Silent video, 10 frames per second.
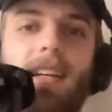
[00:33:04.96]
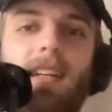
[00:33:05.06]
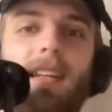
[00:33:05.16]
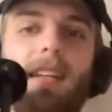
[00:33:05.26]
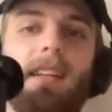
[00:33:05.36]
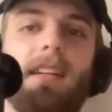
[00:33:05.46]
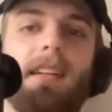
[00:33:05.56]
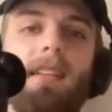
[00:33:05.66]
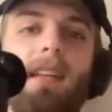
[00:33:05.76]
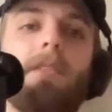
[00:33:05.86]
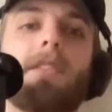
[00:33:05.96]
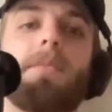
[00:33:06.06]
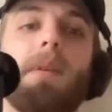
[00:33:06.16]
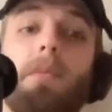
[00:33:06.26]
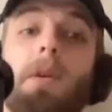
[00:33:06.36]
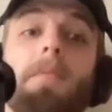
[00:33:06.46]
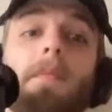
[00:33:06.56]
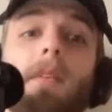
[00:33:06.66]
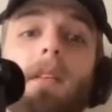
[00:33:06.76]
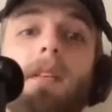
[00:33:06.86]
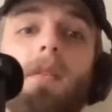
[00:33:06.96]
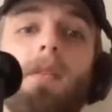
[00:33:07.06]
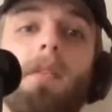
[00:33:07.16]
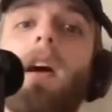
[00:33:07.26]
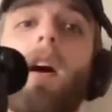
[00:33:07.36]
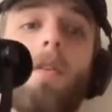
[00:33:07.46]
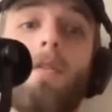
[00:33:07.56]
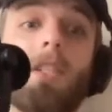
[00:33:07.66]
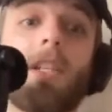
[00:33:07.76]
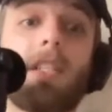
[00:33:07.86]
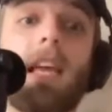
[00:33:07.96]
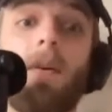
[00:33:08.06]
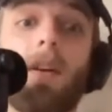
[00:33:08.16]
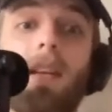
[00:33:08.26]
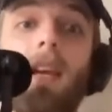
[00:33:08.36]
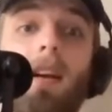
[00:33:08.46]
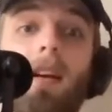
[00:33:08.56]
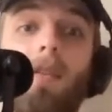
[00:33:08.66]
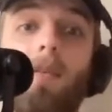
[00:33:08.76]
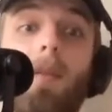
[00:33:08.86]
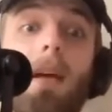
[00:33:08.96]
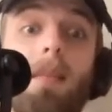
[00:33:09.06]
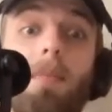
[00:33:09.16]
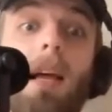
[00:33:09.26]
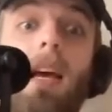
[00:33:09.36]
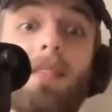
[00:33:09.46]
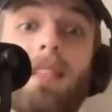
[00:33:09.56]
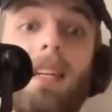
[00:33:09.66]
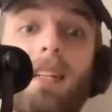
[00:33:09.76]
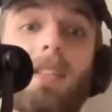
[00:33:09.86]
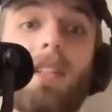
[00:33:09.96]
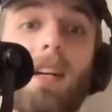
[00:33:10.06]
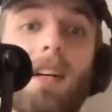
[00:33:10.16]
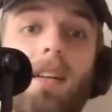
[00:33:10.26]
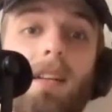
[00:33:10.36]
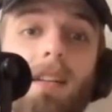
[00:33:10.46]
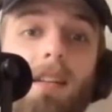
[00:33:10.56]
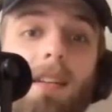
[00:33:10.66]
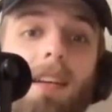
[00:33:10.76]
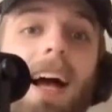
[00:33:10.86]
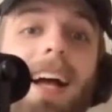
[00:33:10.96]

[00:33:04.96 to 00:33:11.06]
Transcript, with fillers: Yes. Yeah, we had that a couple was, years. We, no, it was just little. that one year. We made the oh, playoffs. Oh, because the then year. Isaiah Thomas.